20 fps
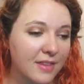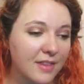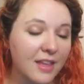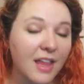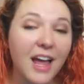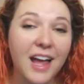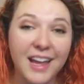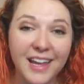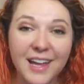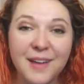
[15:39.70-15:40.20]

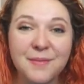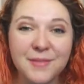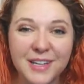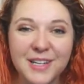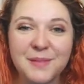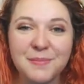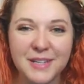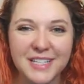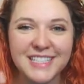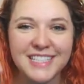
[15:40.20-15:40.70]
I am going to
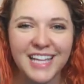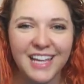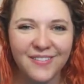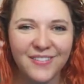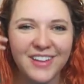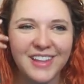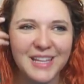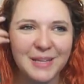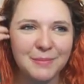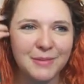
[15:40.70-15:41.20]
be
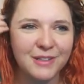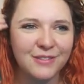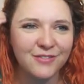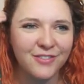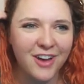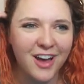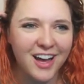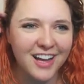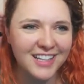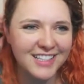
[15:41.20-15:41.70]
saving them in
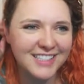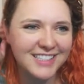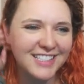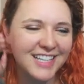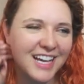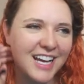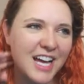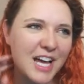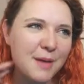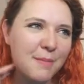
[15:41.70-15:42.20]
VODs.
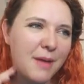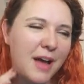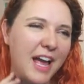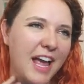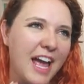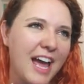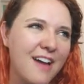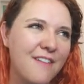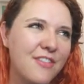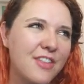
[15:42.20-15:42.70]
I
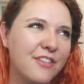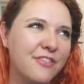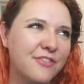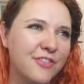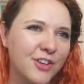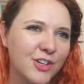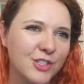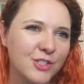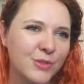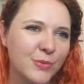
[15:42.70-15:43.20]
have the
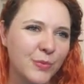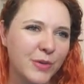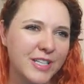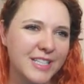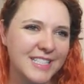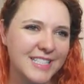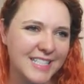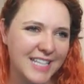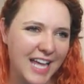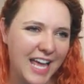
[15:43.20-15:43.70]
first one
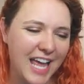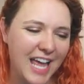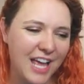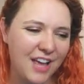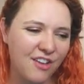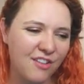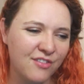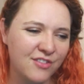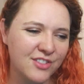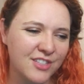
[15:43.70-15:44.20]

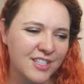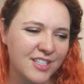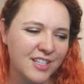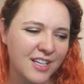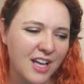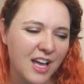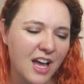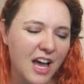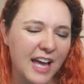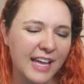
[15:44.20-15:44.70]
saved.
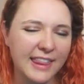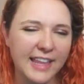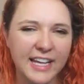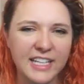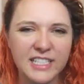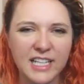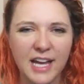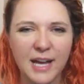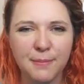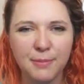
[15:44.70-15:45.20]
I'd like to
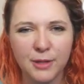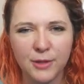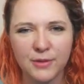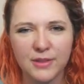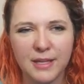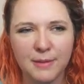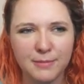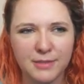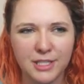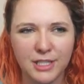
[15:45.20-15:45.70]
upload
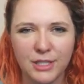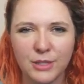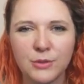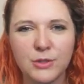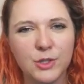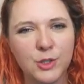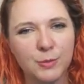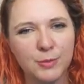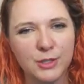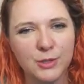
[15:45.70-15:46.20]
them to
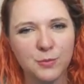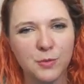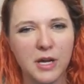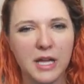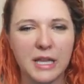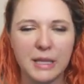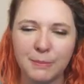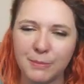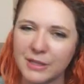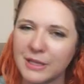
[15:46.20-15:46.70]
YouTube as well
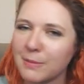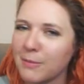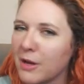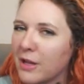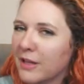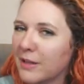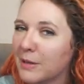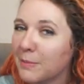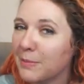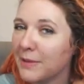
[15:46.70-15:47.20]
and put them all
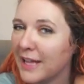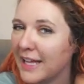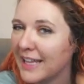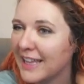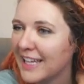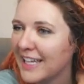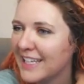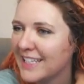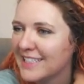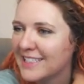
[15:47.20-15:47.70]
in a
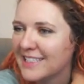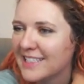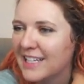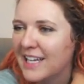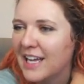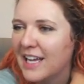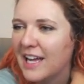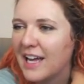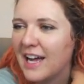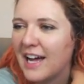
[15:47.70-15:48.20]
playlist.
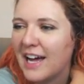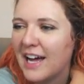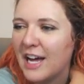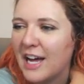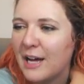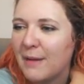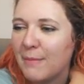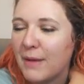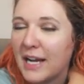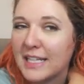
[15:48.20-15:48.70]

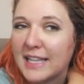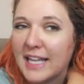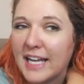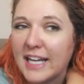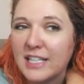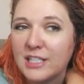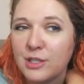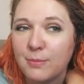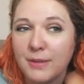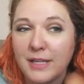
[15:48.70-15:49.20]
I'd like
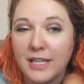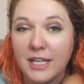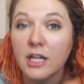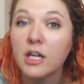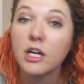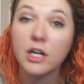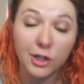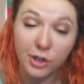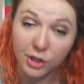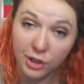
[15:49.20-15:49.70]
to be
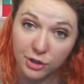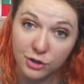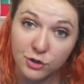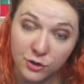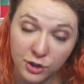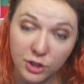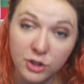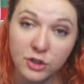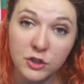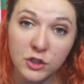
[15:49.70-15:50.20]

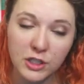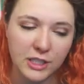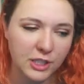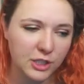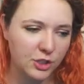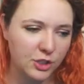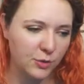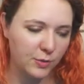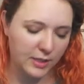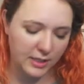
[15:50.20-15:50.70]
consistent at
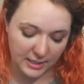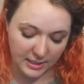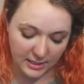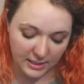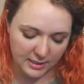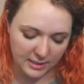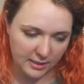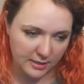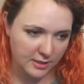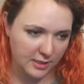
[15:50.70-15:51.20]
doing this
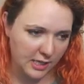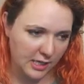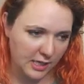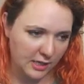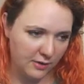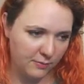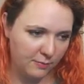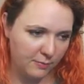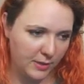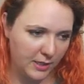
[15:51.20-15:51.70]
instead
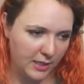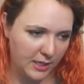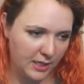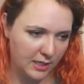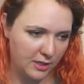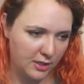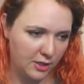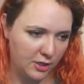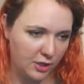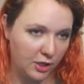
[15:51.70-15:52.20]
of being
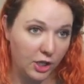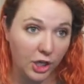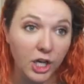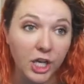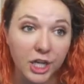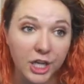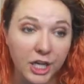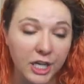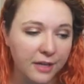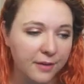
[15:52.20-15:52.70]
an
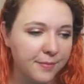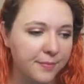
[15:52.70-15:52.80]
idiot.